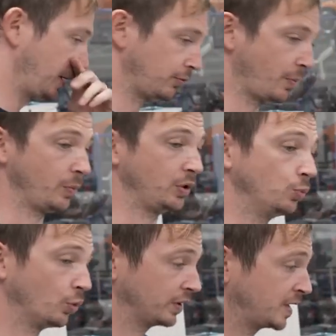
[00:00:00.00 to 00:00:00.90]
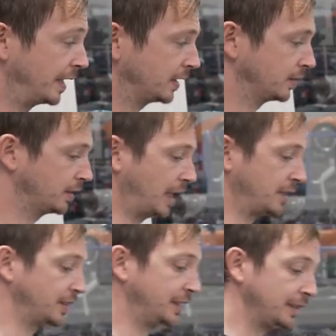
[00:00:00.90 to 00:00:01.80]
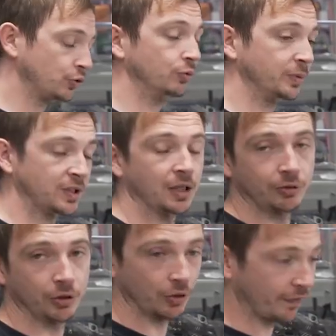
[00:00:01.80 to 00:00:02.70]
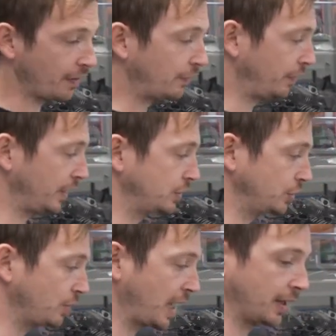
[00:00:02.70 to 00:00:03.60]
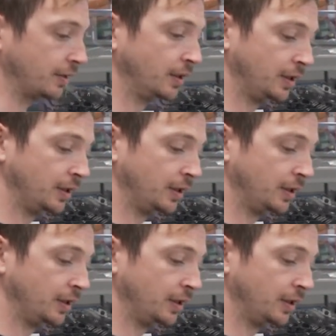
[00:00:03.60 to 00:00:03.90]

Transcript: Remember, you want to take as little material off everything as you can.